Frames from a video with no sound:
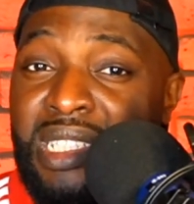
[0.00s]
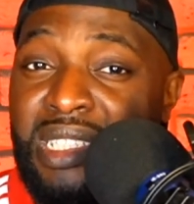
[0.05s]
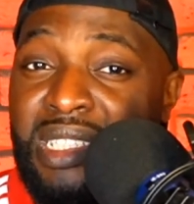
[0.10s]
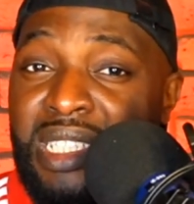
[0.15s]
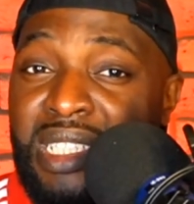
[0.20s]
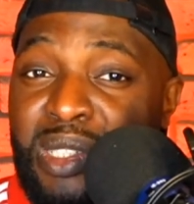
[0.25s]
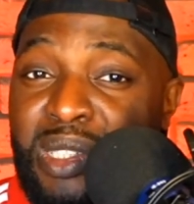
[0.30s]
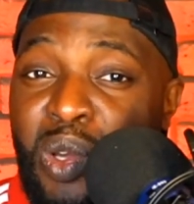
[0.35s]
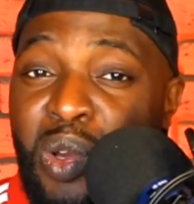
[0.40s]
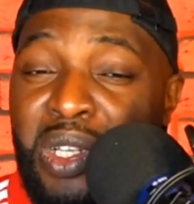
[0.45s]

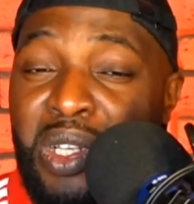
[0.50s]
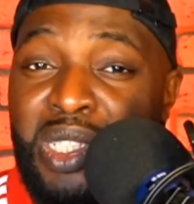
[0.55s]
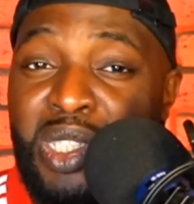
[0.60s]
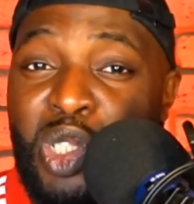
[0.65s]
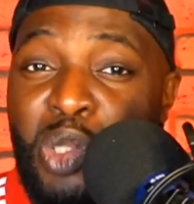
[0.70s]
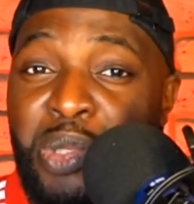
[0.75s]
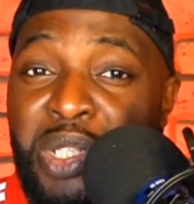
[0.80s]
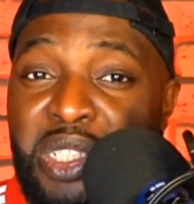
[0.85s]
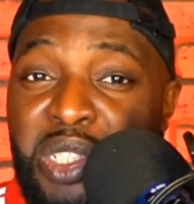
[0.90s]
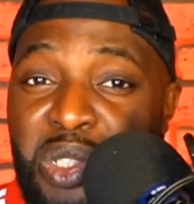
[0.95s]
is going to
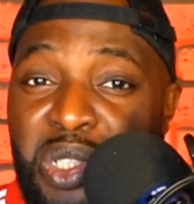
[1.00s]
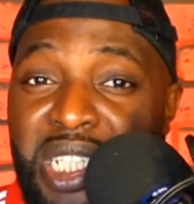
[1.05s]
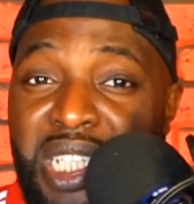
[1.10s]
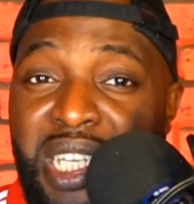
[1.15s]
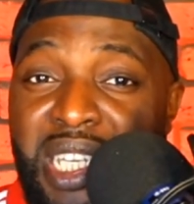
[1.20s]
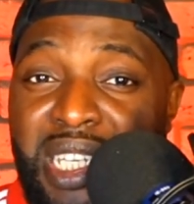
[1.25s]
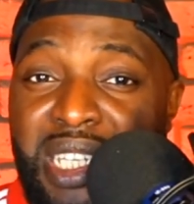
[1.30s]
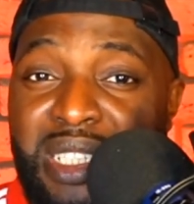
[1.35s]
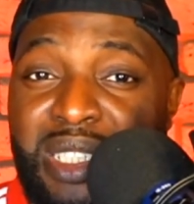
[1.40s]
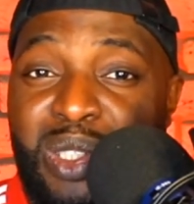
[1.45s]
be
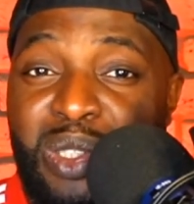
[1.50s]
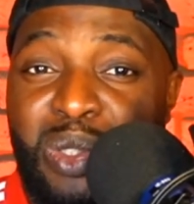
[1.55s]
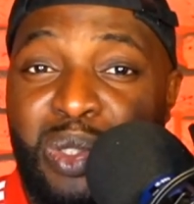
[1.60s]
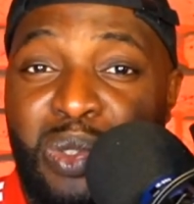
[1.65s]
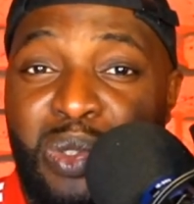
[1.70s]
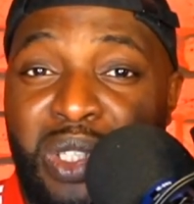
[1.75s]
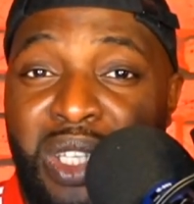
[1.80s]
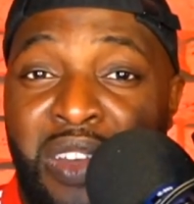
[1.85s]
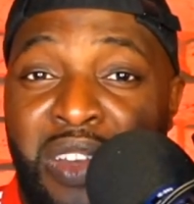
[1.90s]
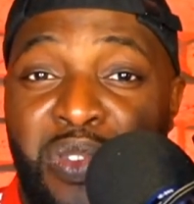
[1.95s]
tricky
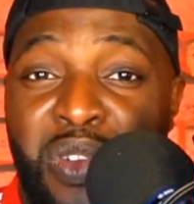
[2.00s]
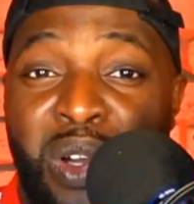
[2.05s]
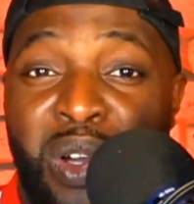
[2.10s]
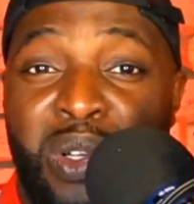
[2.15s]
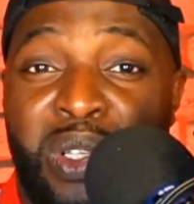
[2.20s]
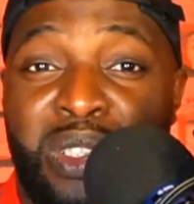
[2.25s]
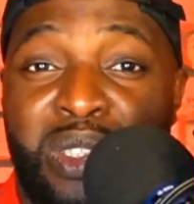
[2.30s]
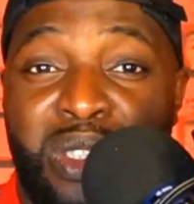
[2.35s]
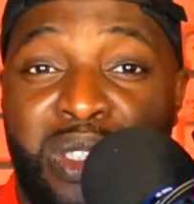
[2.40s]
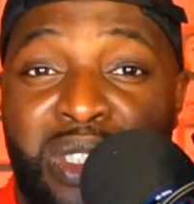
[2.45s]
if we're
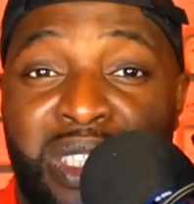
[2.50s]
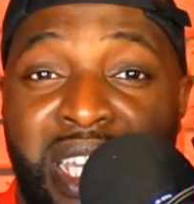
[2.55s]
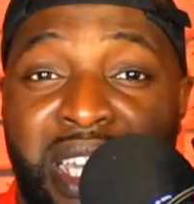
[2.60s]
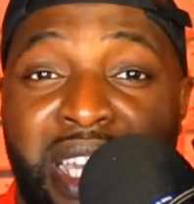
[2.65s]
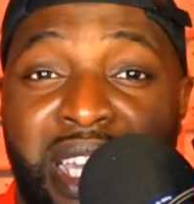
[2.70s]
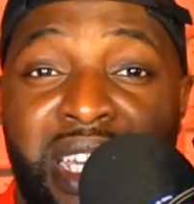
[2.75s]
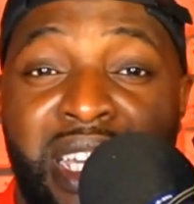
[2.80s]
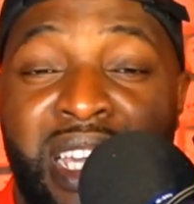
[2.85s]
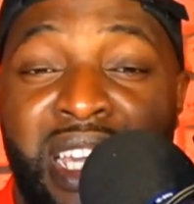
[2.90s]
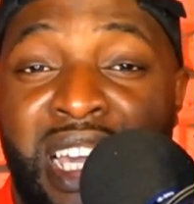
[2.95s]
going to
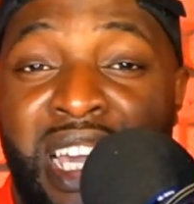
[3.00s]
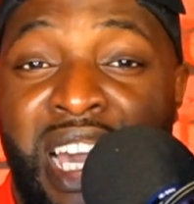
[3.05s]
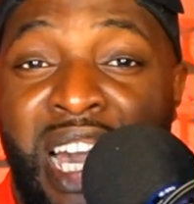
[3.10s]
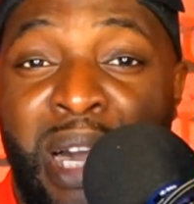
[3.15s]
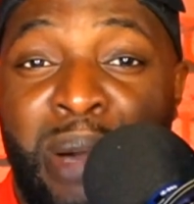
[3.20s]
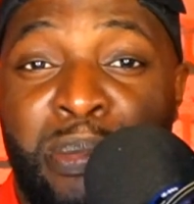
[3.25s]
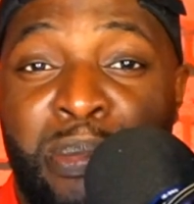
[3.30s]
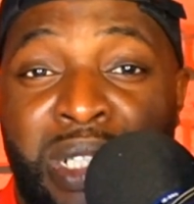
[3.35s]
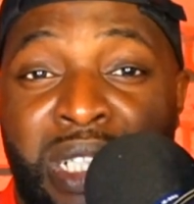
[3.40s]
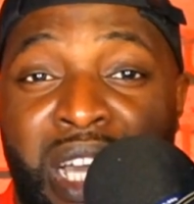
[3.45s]
see
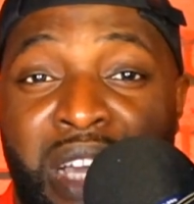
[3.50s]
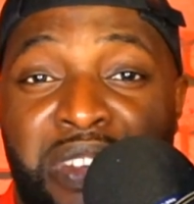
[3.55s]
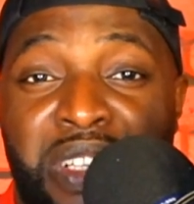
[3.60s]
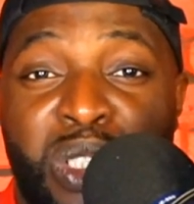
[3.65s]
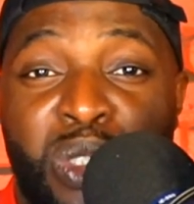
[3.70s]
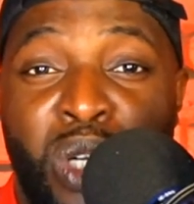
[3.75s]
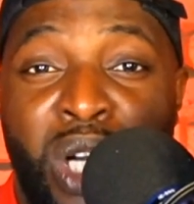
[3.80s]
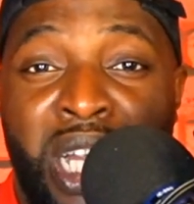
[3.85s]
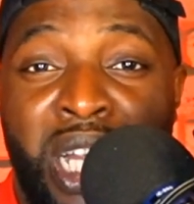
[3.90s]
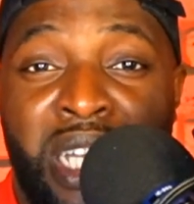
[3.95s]
David
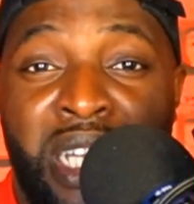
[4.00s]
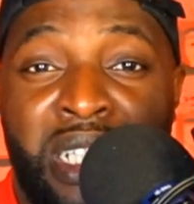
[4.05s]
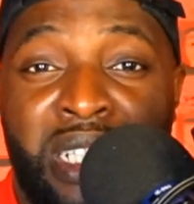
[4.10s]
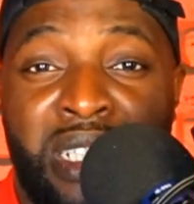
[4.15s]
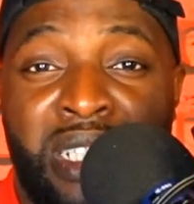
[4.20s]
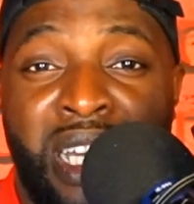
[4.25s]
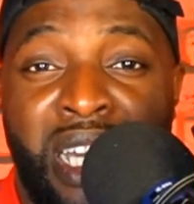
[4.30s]
Raya